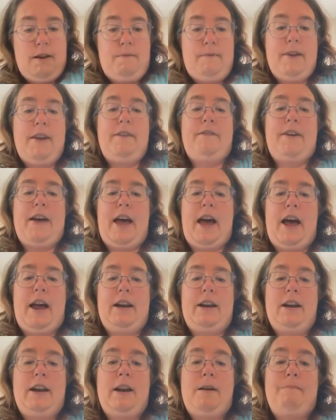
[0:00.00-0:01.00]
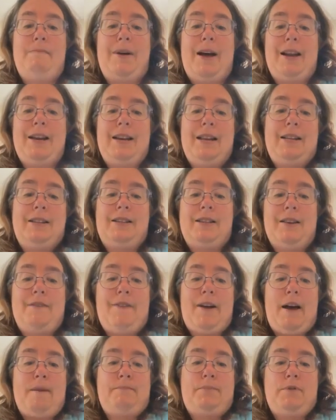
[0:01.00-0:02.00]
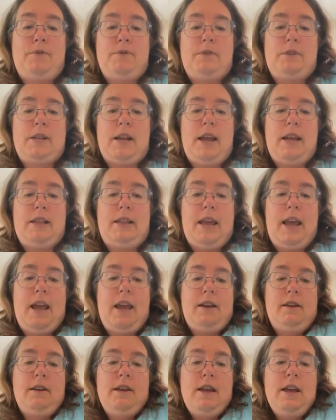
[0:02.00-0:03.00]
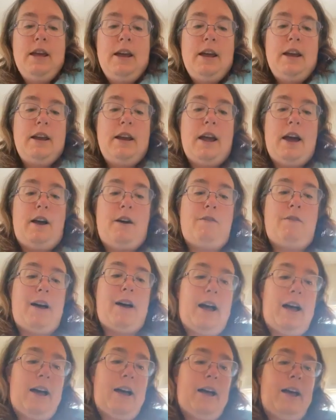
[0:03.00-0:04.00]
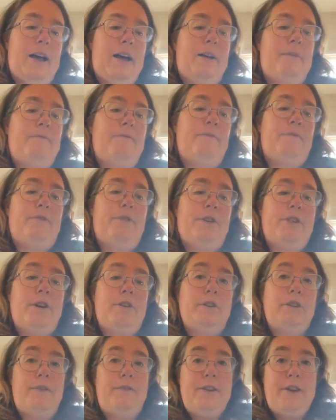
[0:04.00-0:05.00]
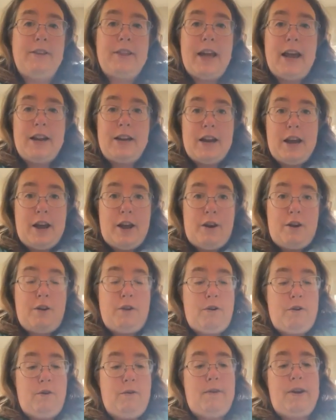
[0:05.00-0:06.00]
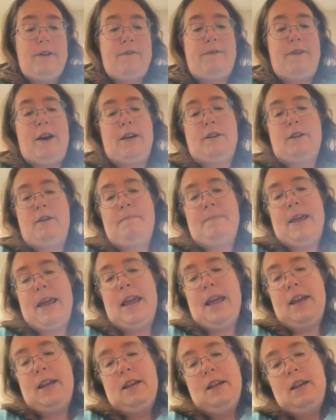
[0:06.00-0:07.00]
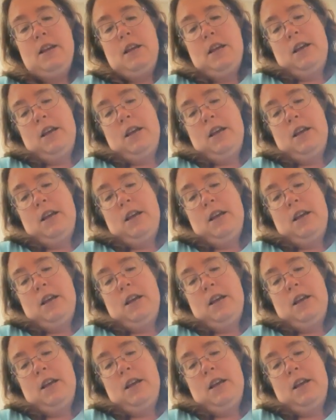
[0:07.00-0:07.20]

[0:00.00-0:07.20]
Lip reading: And we have had an abundance of apples lately. Now, for those of you that know and follow me,